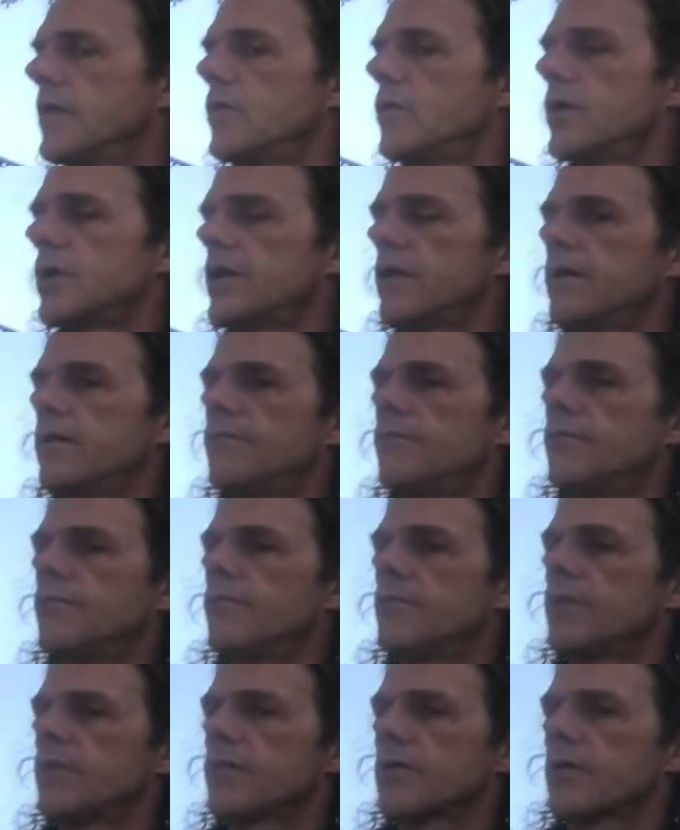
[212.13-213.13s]
But
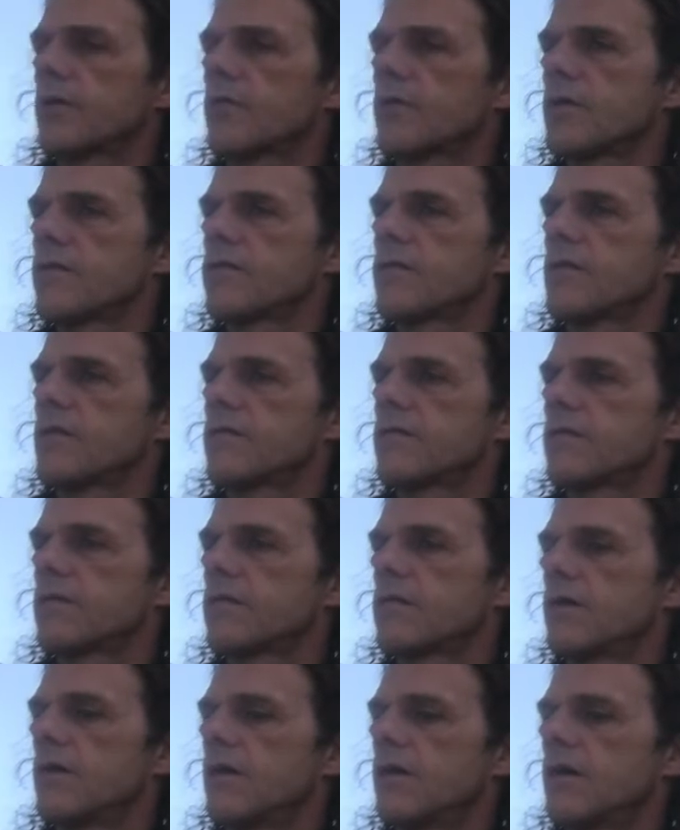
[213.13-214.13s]
so the question is,
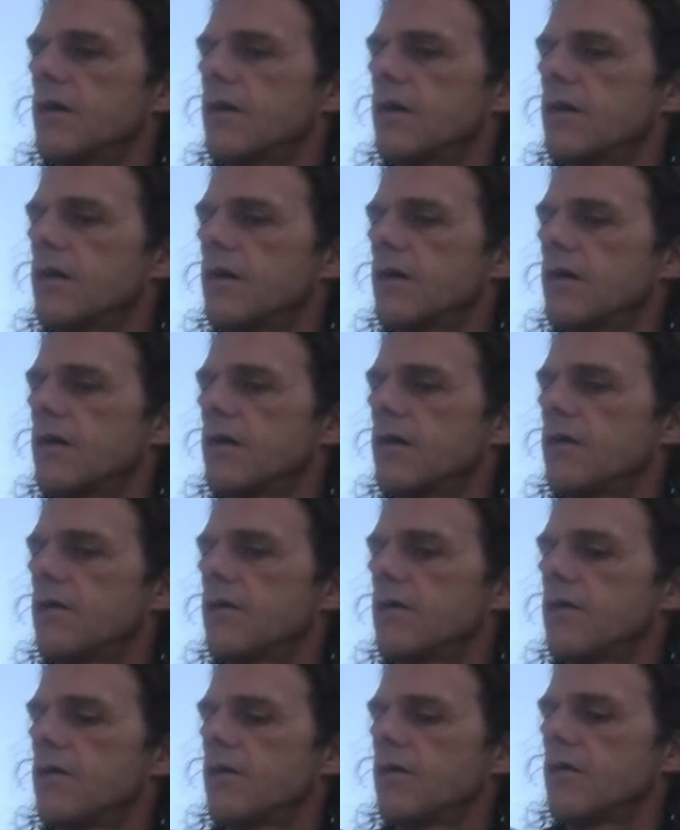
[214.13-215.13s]

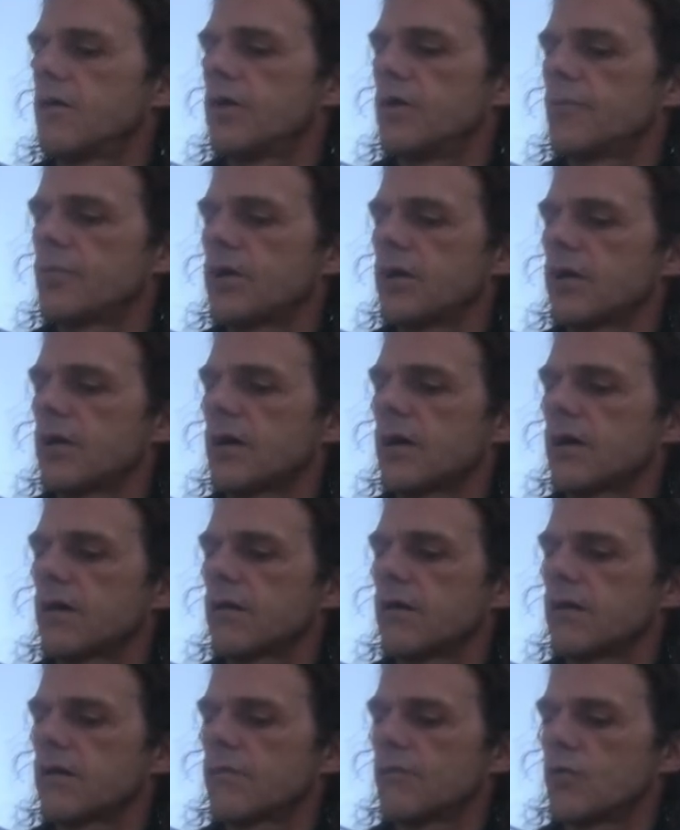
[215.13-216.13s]
in the beginning I
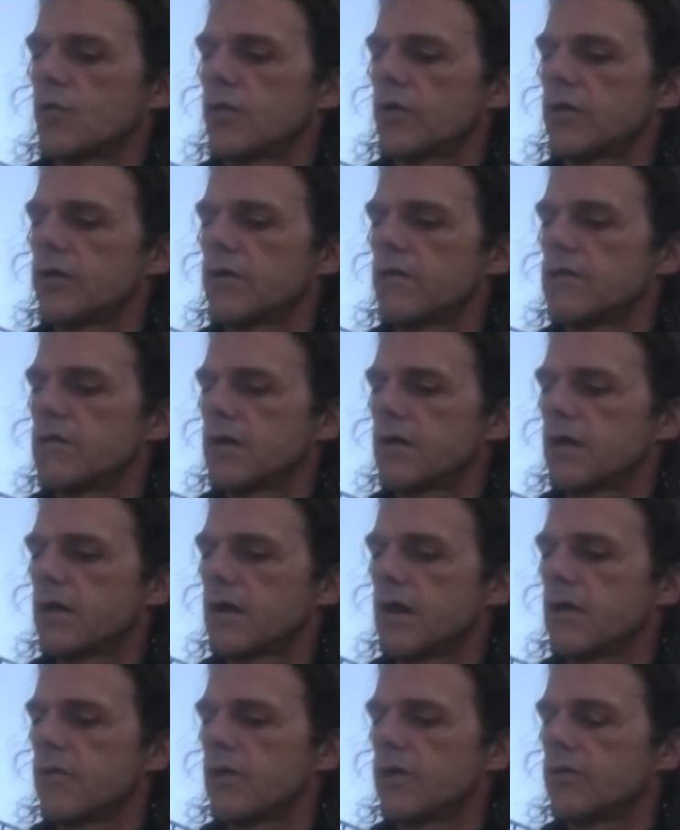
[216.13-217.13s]
got more dizzy and
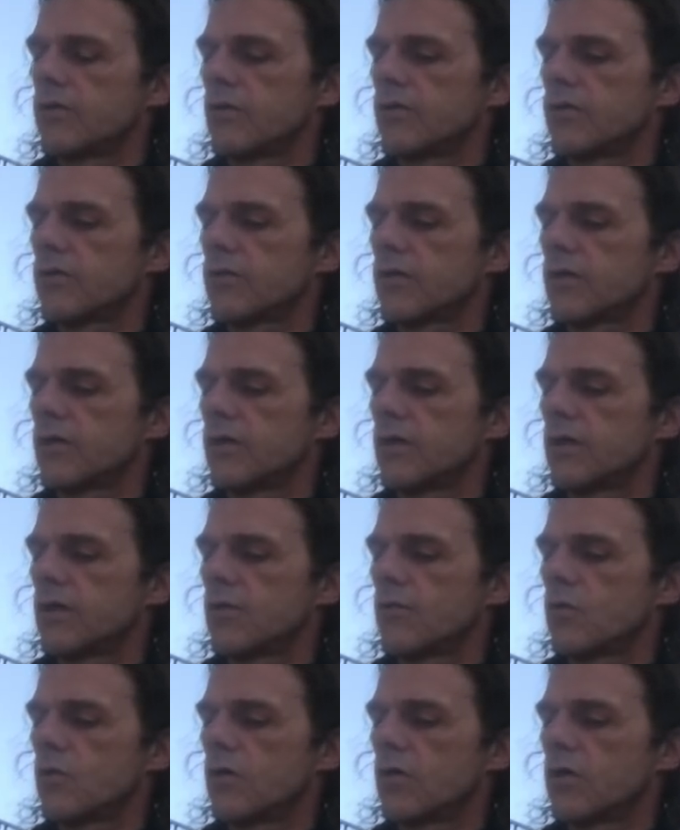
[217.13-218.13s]
now I don't
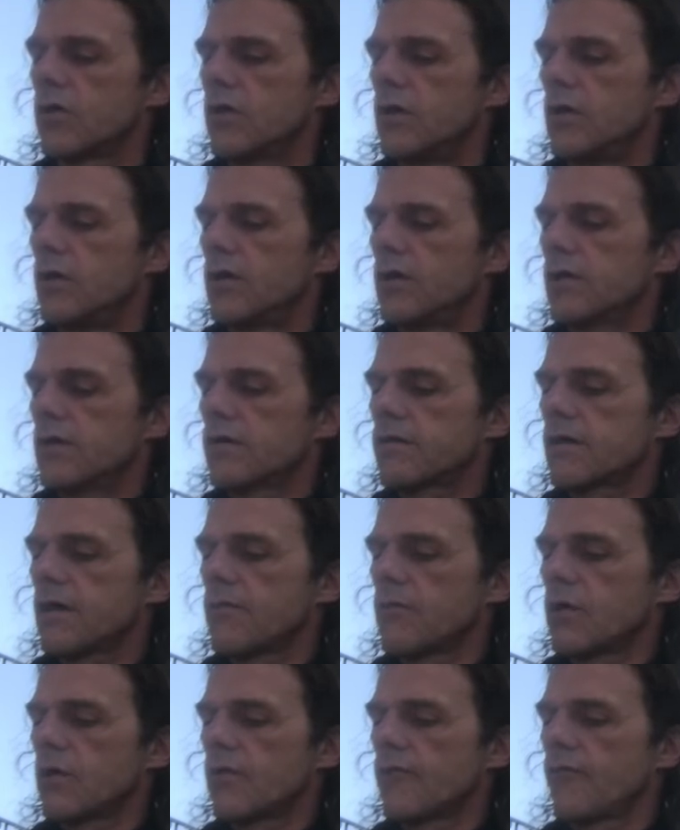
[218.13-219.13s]
anymore. This
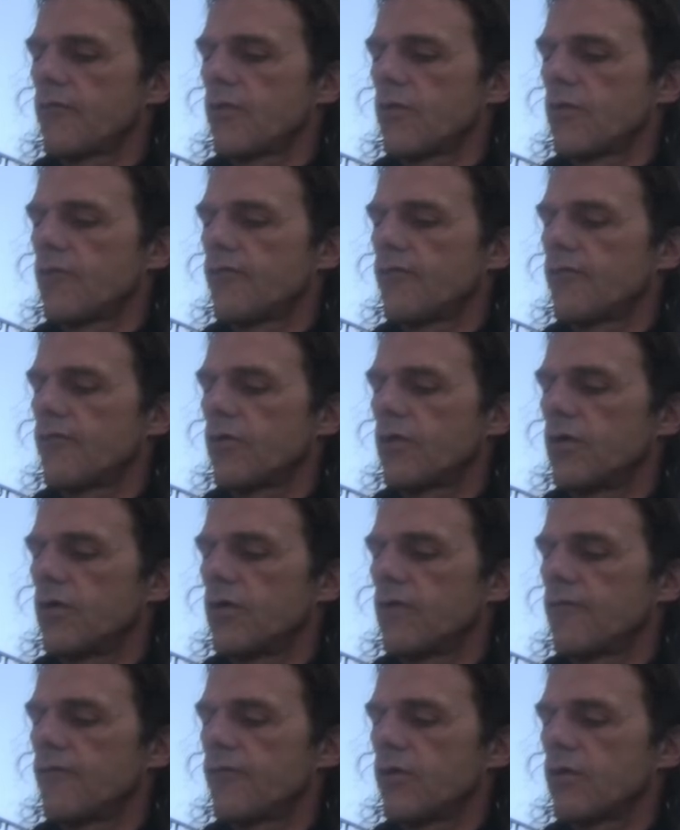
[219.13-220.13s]
can be of
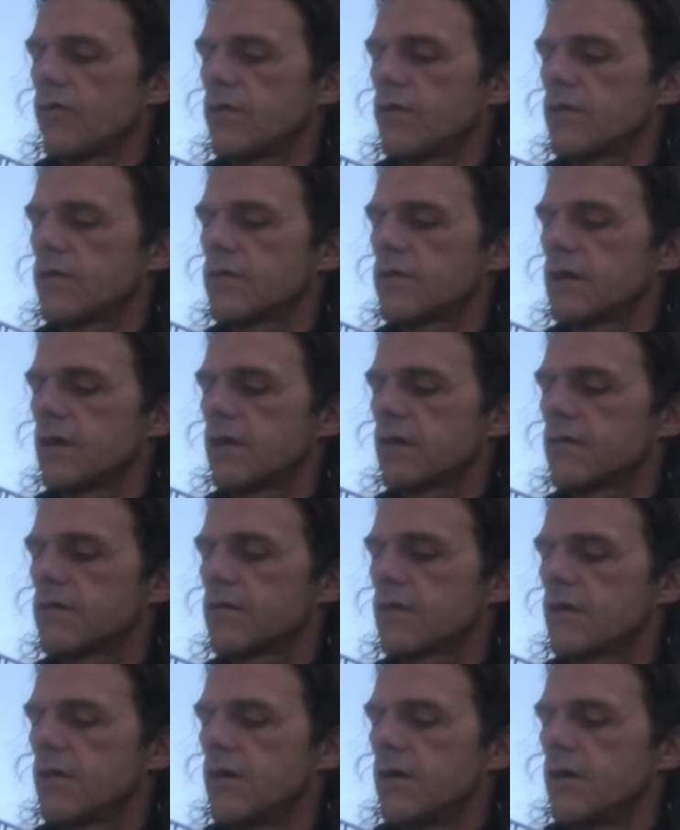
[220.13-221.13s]
various
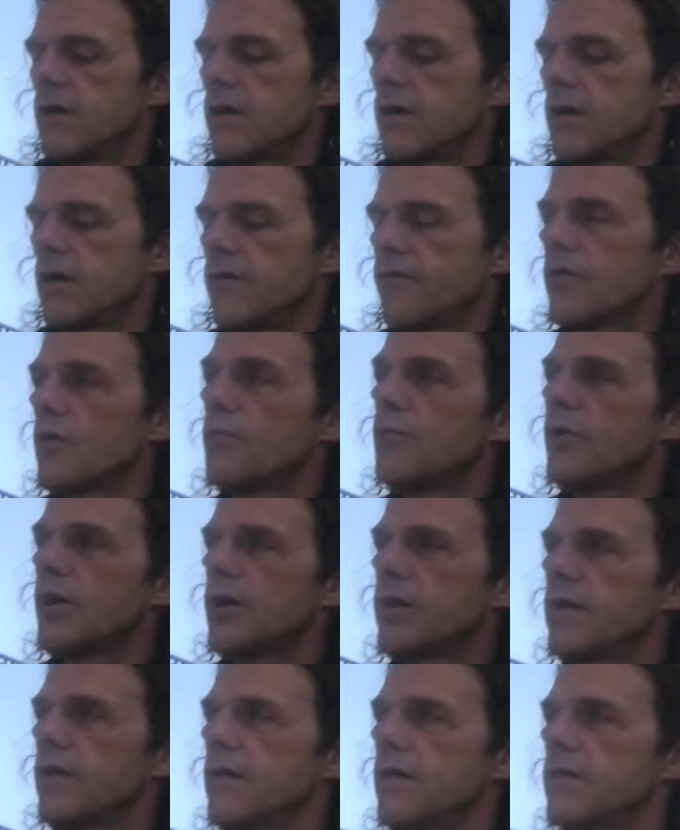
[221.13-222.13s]
things. If your
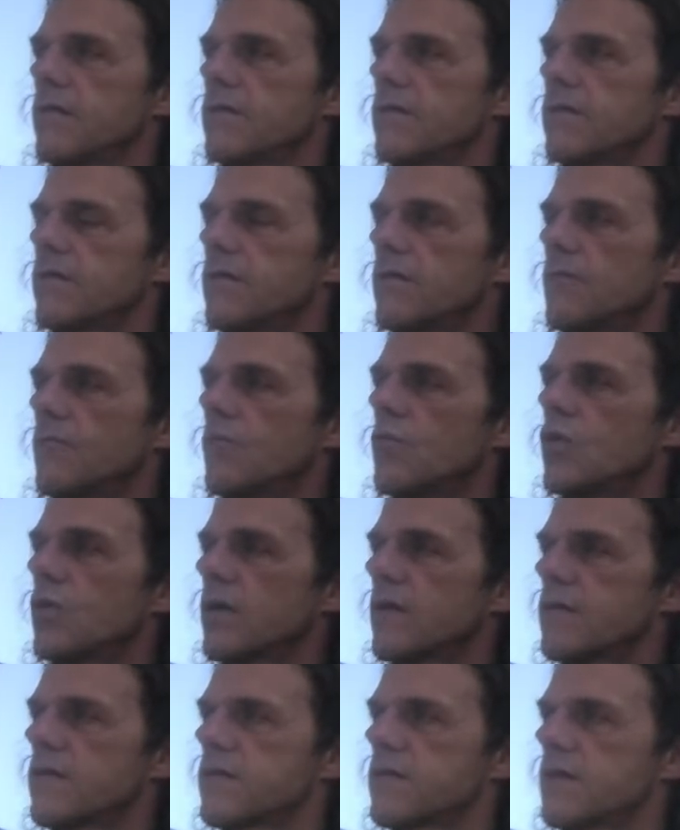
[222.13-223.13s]
body is more
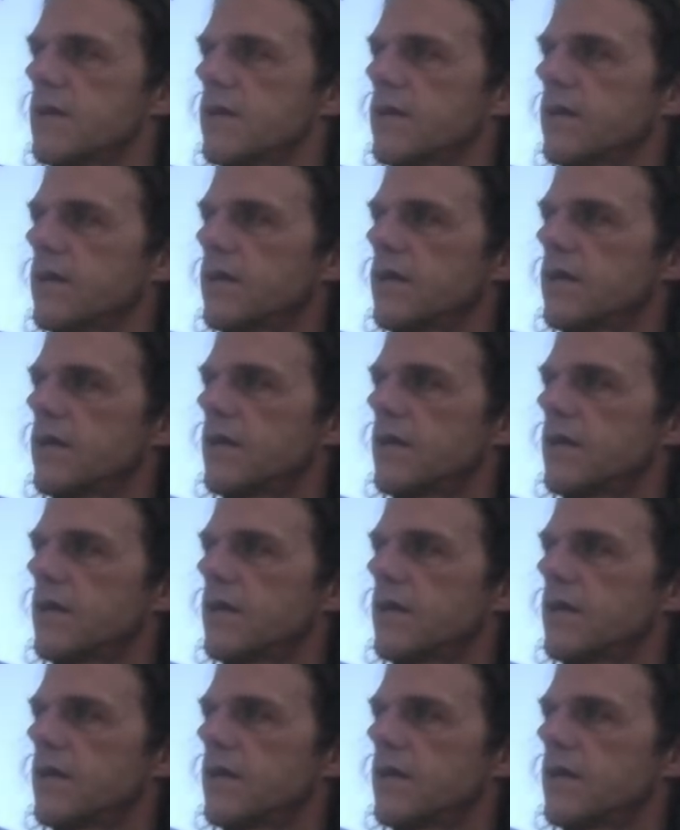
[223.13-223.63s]
acidic,